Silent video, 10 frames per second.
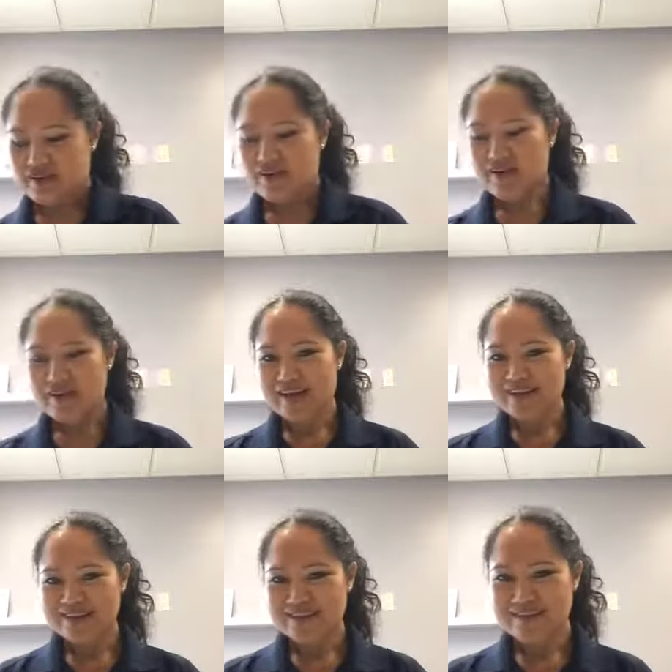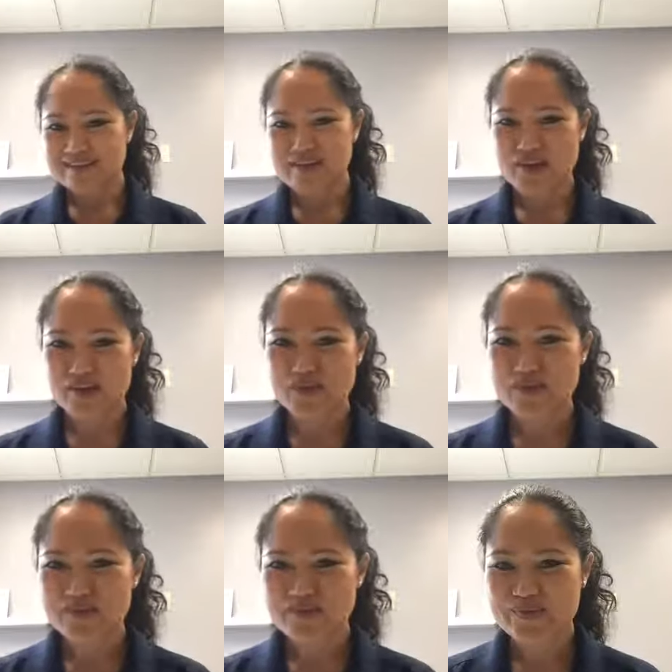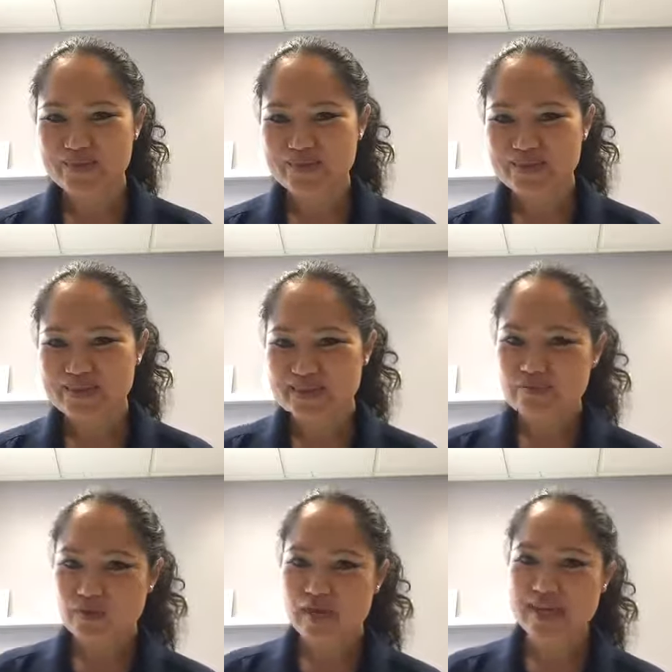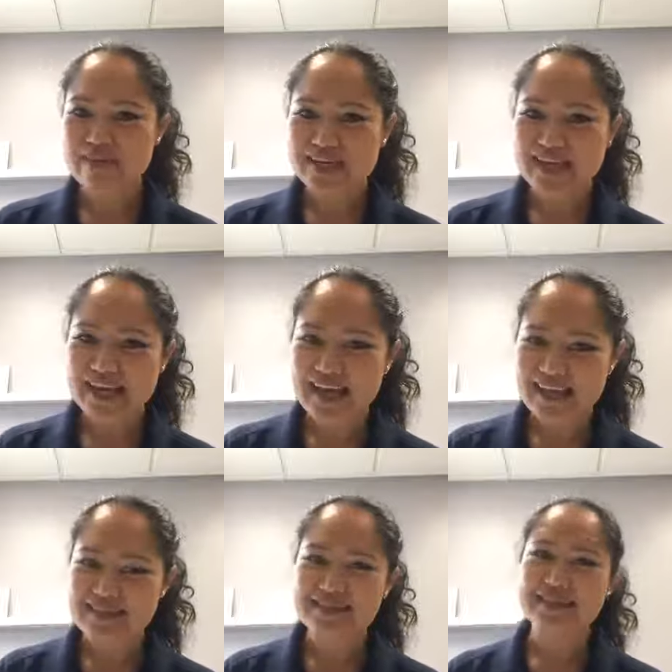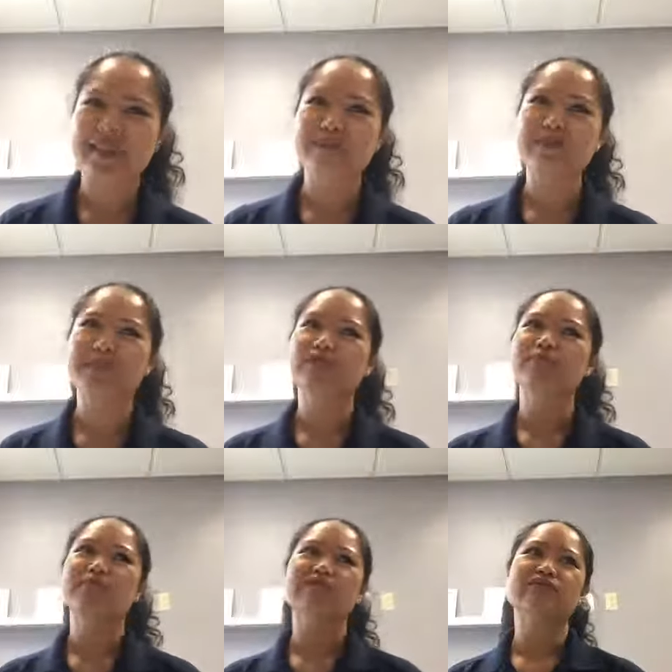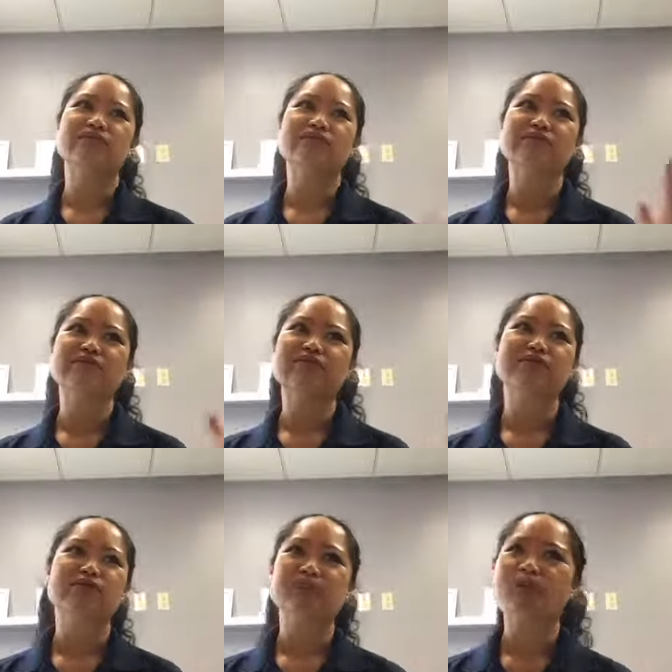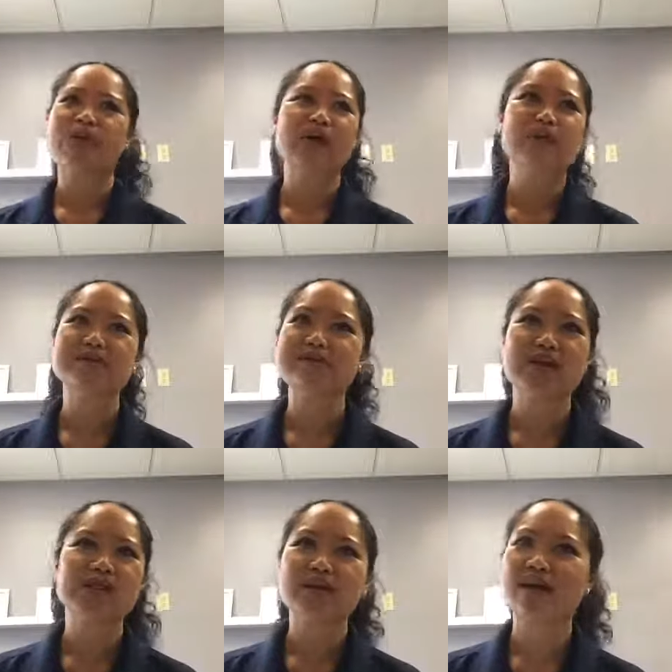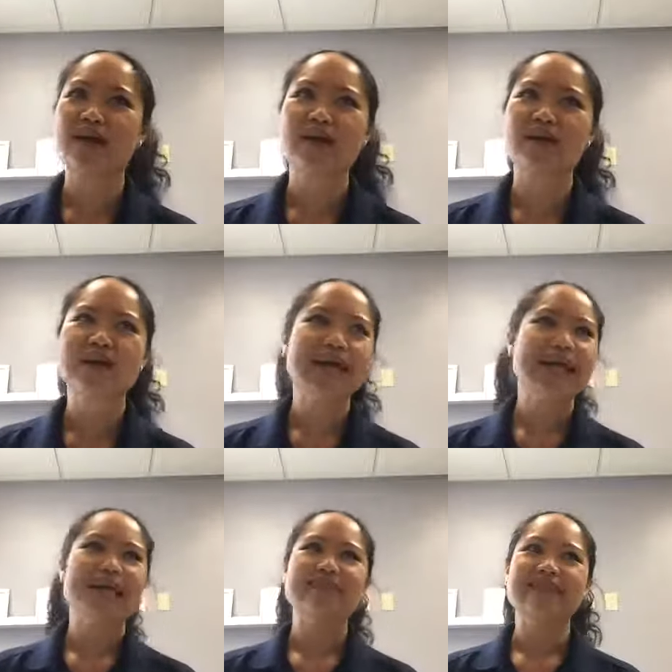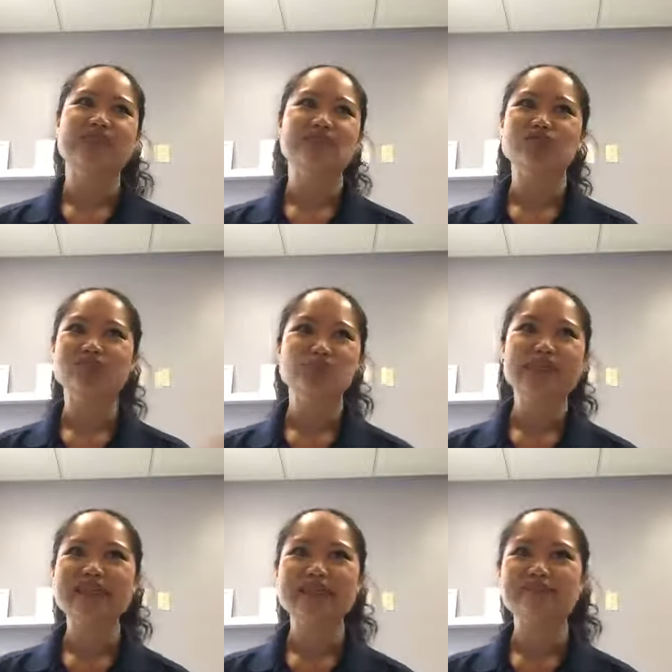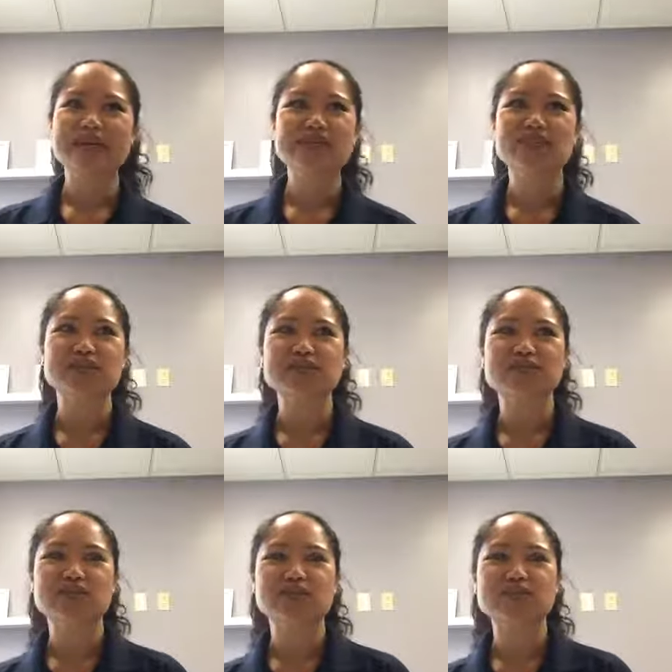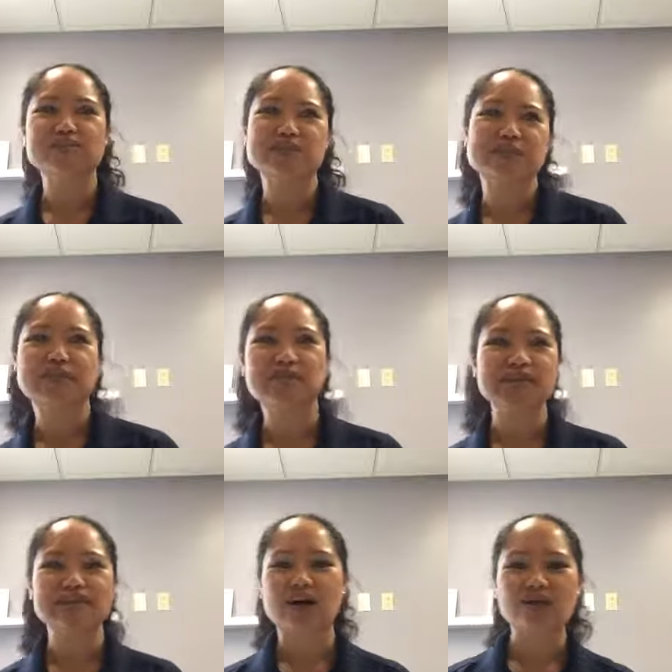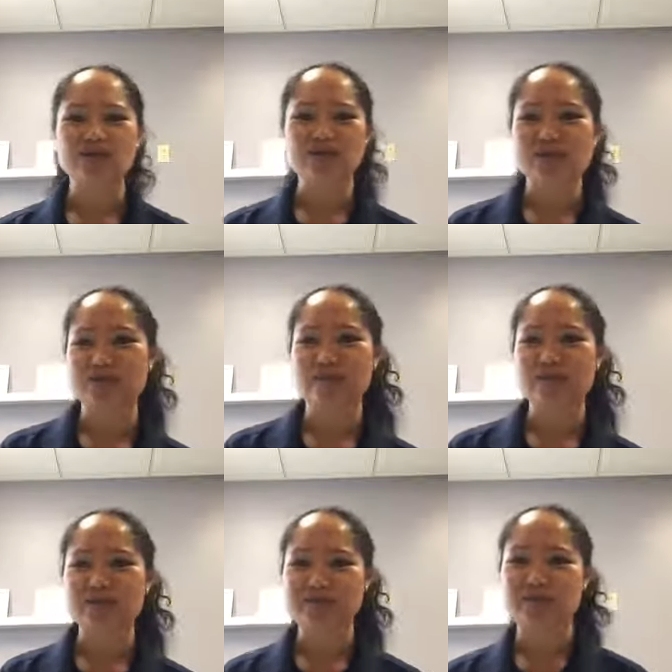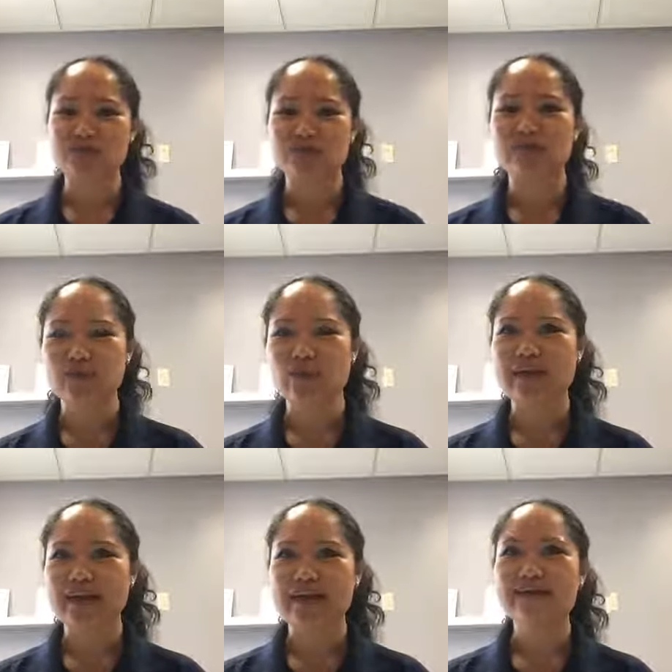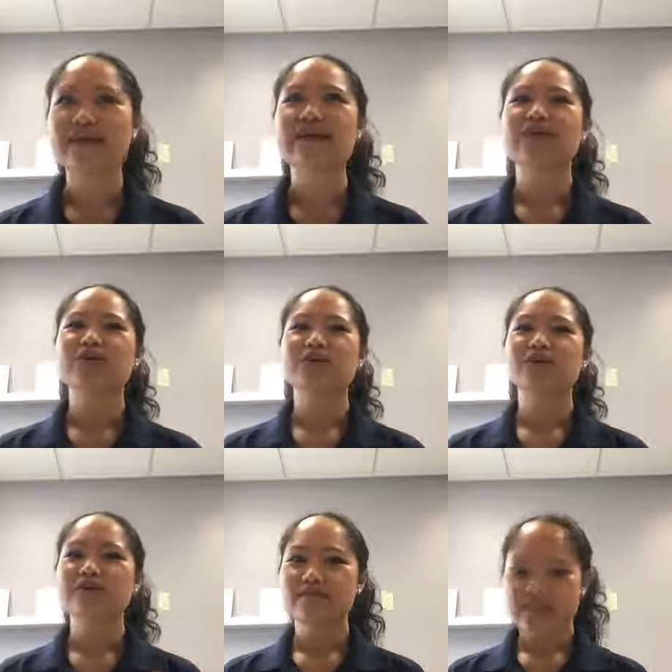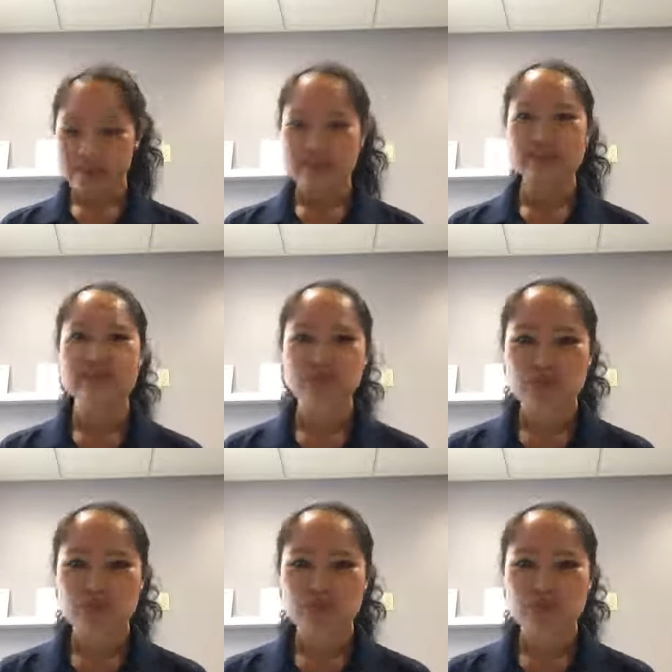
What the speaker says: All right, so if you haven't guessed, and I'm assuming if there's some physical therapist on the call and they are treating patients from specific doctors here in Central Florida, this